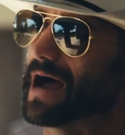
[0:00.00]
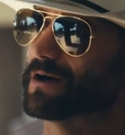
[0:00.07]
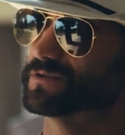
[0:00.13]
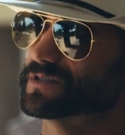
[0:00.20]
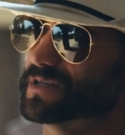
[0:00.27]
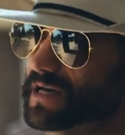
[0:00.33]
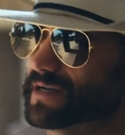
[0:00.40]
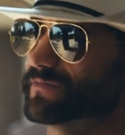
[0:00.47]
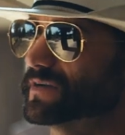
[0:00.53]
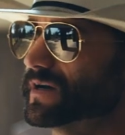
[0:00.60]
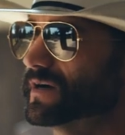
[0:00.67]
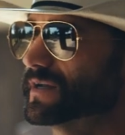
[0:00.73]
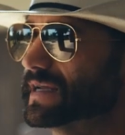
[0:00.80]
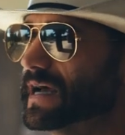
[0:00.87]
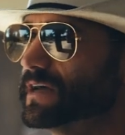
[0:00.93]
outside of
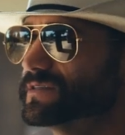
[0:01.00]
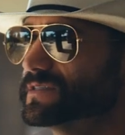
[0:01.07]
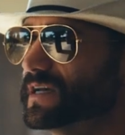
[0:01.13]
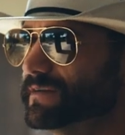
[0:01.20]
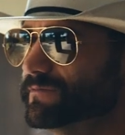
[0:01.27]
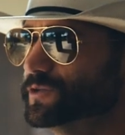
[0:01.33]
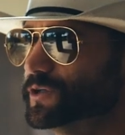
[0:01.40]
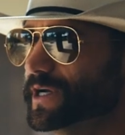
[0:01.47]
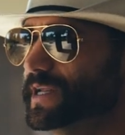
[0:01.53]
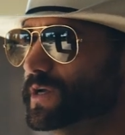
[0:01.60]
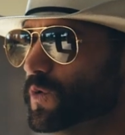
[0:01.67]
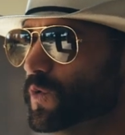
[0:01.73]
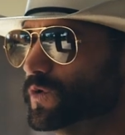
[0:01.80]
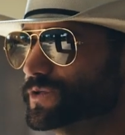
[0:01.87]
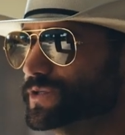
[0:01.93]
cutting, outside of training
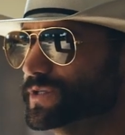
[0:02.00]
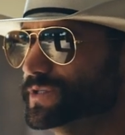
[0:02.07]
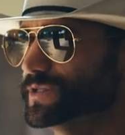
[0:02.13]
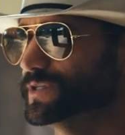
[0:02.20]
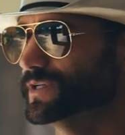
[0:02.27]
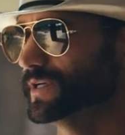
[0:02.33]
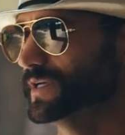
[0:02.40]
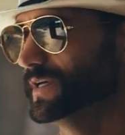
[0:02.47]
horses,